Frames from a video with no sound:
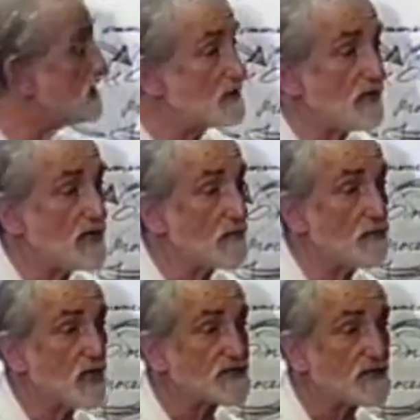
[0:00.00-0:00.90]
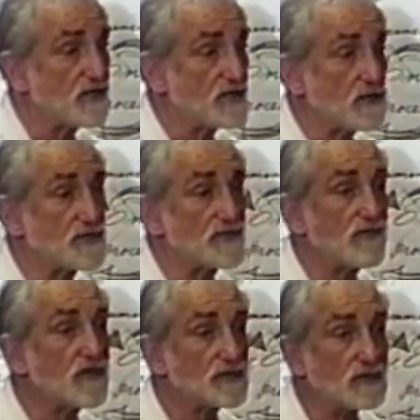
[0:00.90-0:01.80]
his being present at the
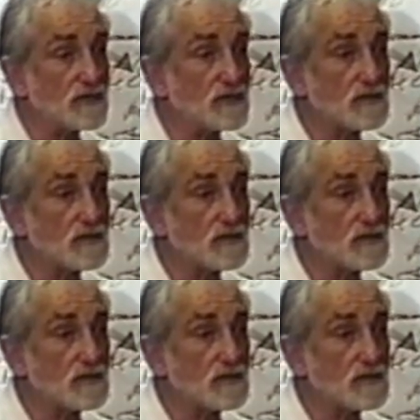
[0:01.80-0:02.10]
crucifixion.